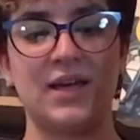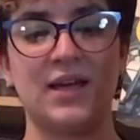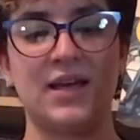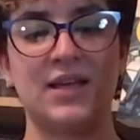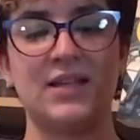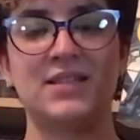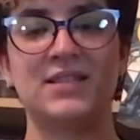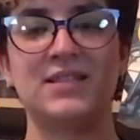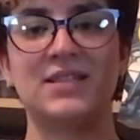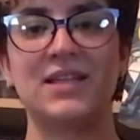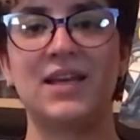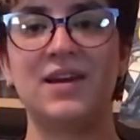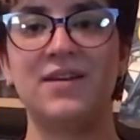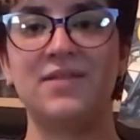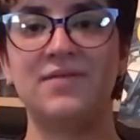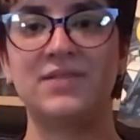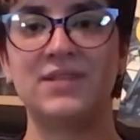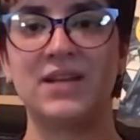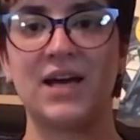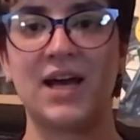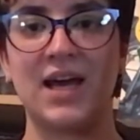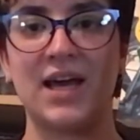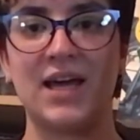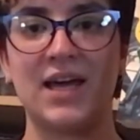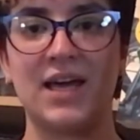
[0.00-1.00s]
instead of
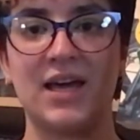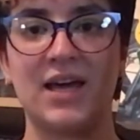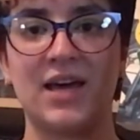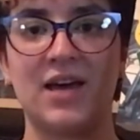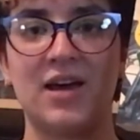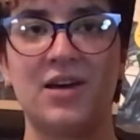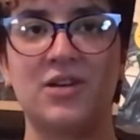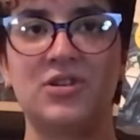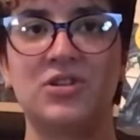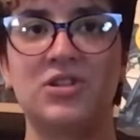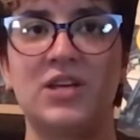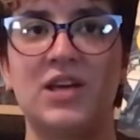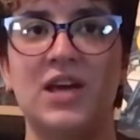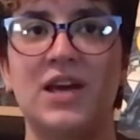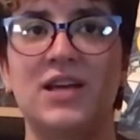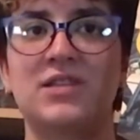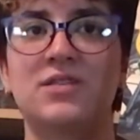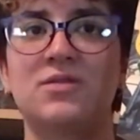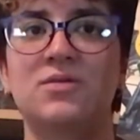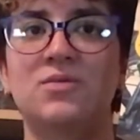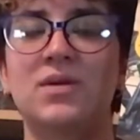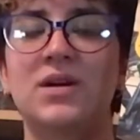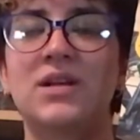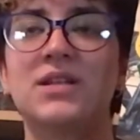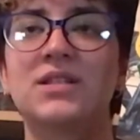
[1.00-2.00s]
dying, she gets
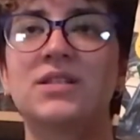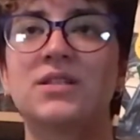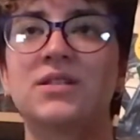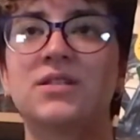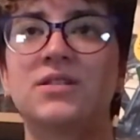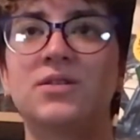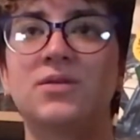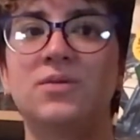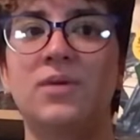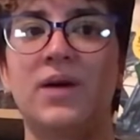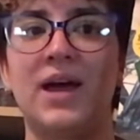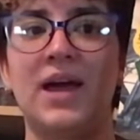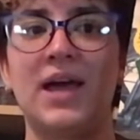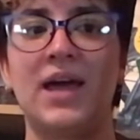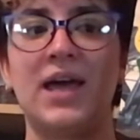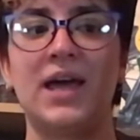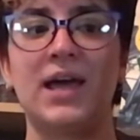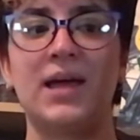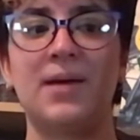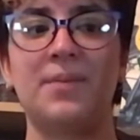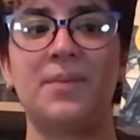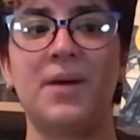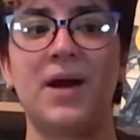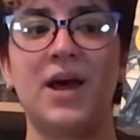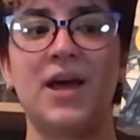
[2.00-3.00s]
whisked
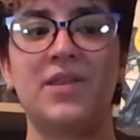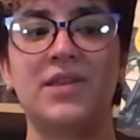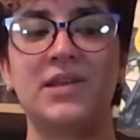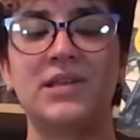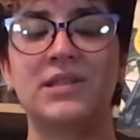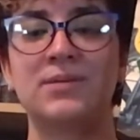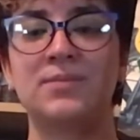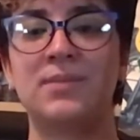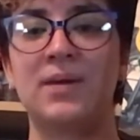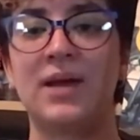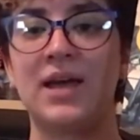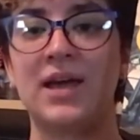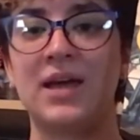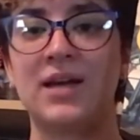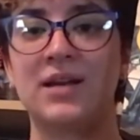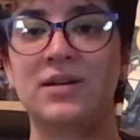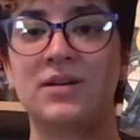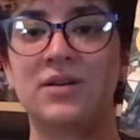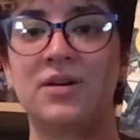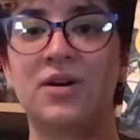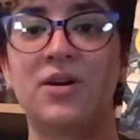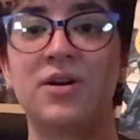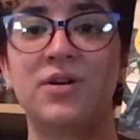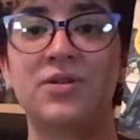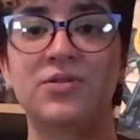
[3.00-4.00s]
away by this man
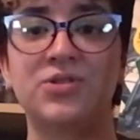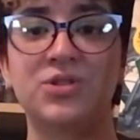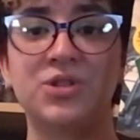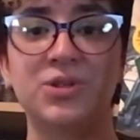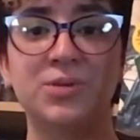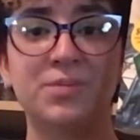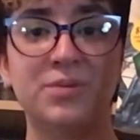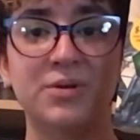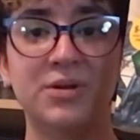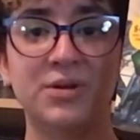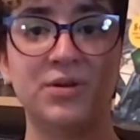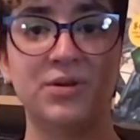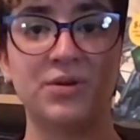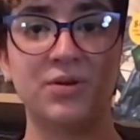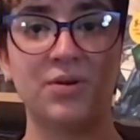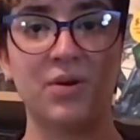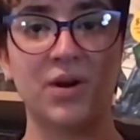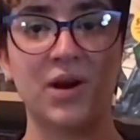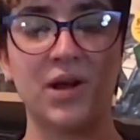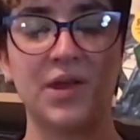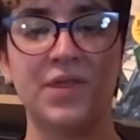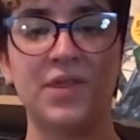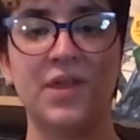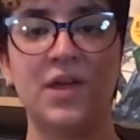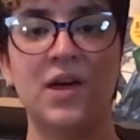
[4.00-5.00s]
called Jupiter
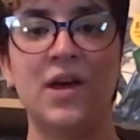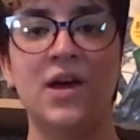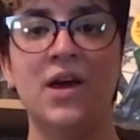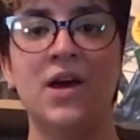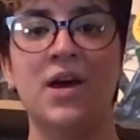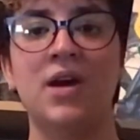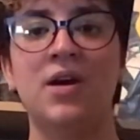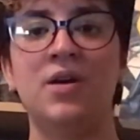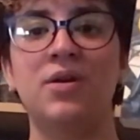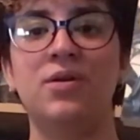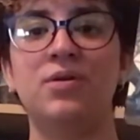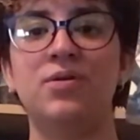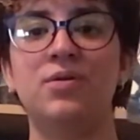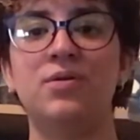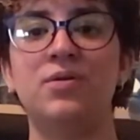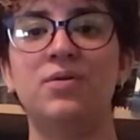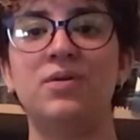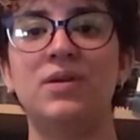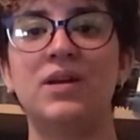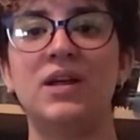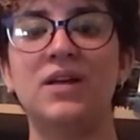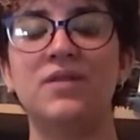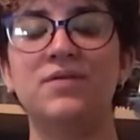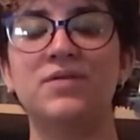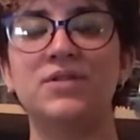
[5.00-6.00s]
North, who
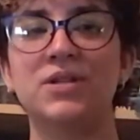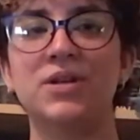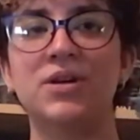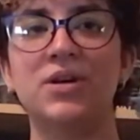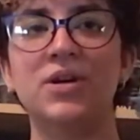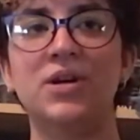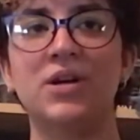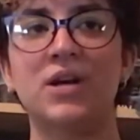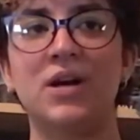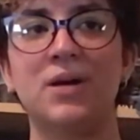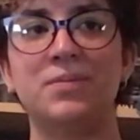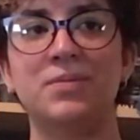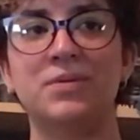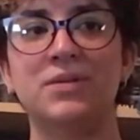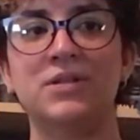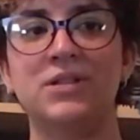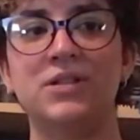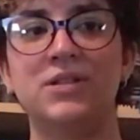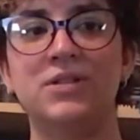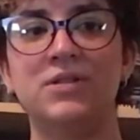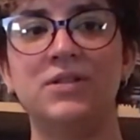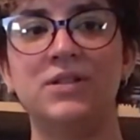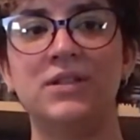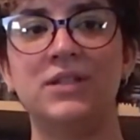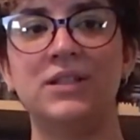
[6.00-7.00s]
gives her an
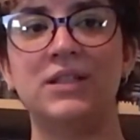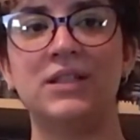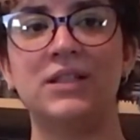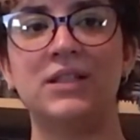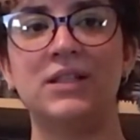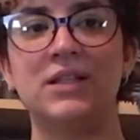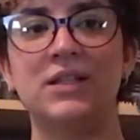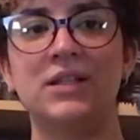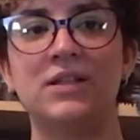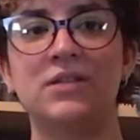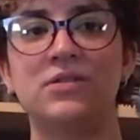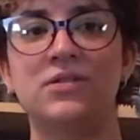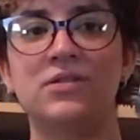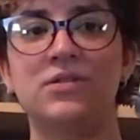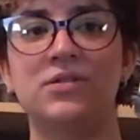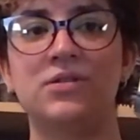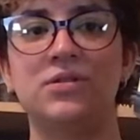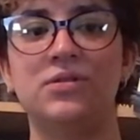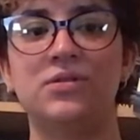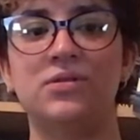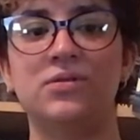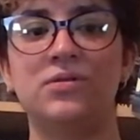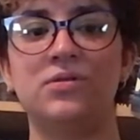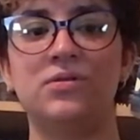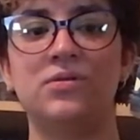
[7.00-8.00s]
opportunity
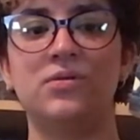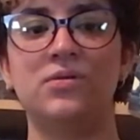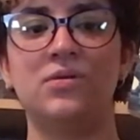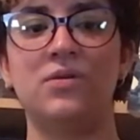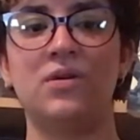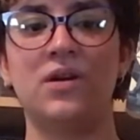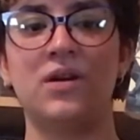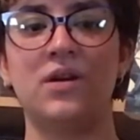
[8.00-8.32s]
to